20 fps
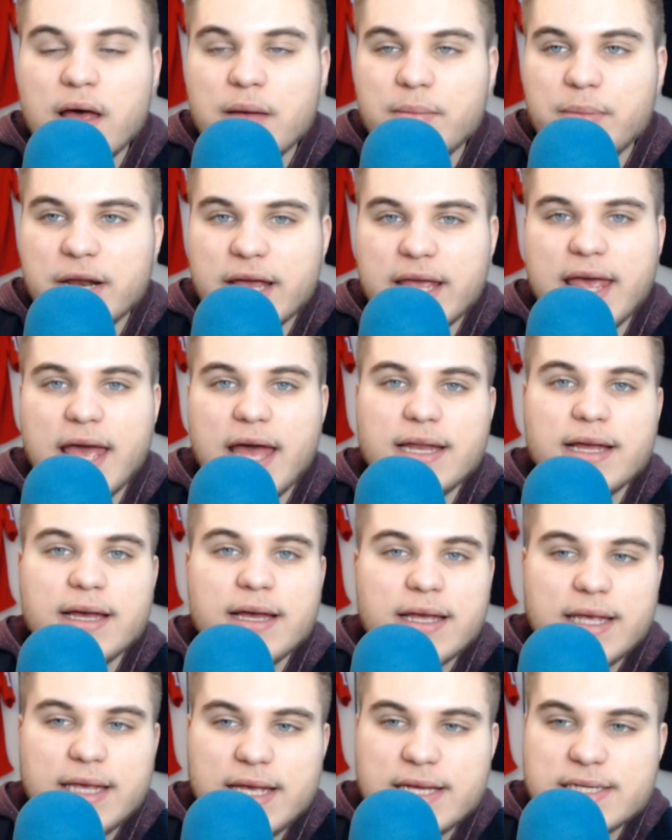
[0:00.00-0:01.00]
But again,
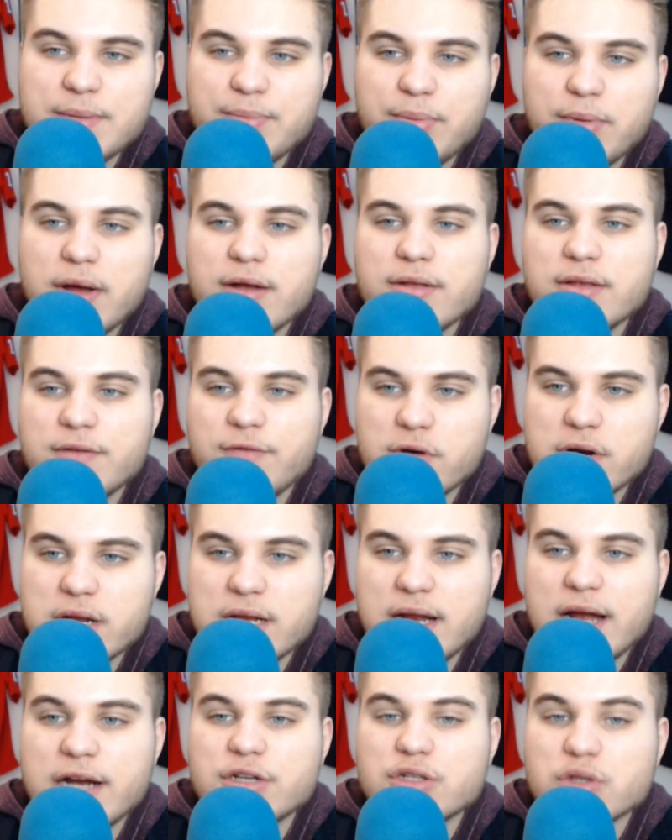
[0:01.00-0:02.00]
he is a player the
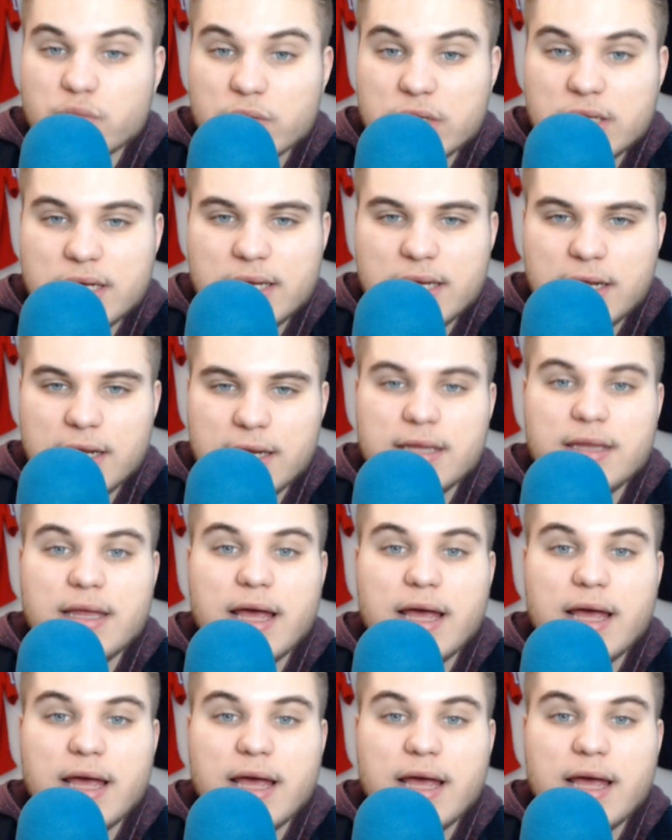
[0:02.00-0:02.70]
49ers really needed.